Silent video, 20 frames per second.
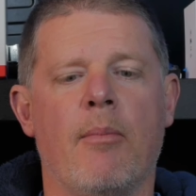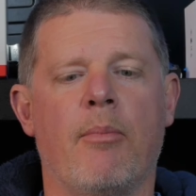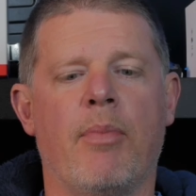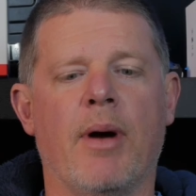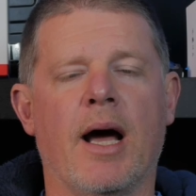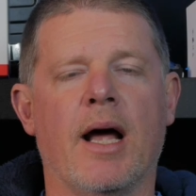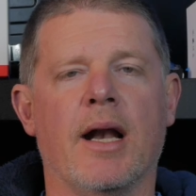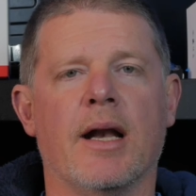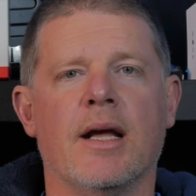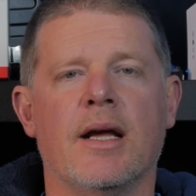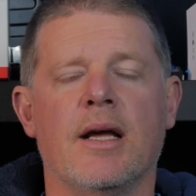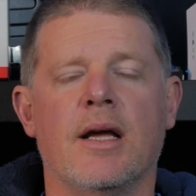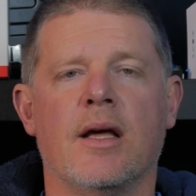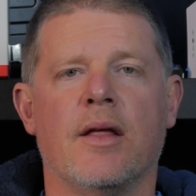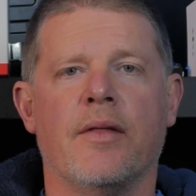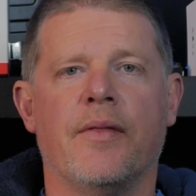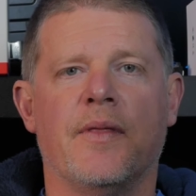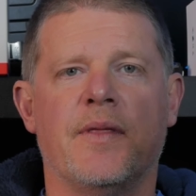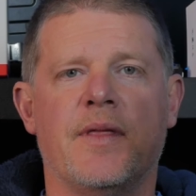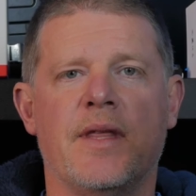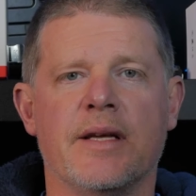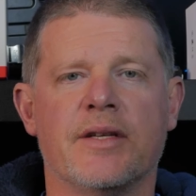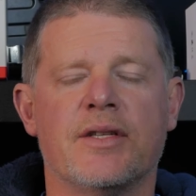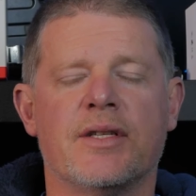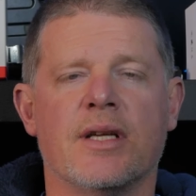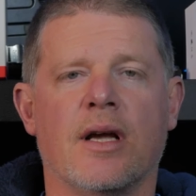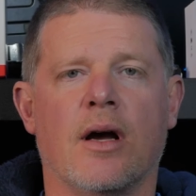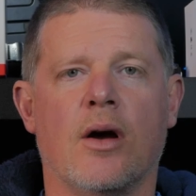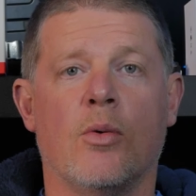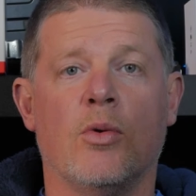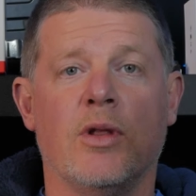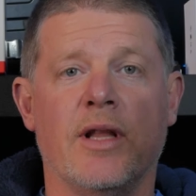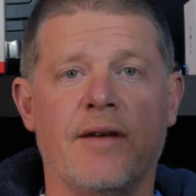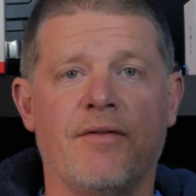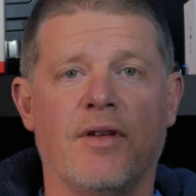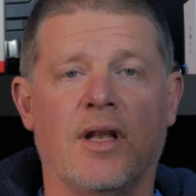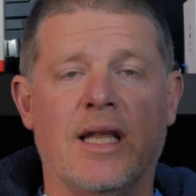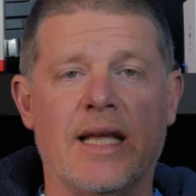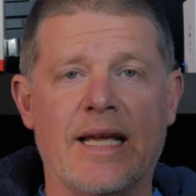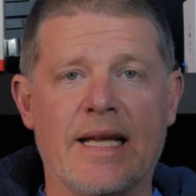But this, I'll
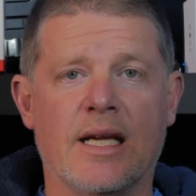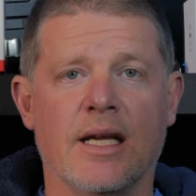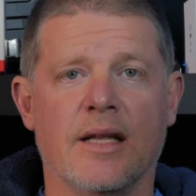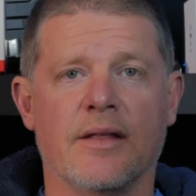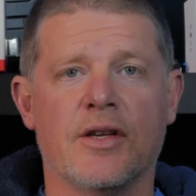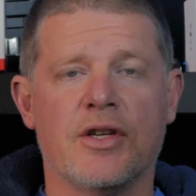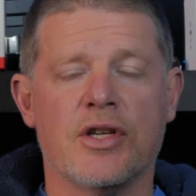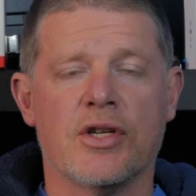leave a link in the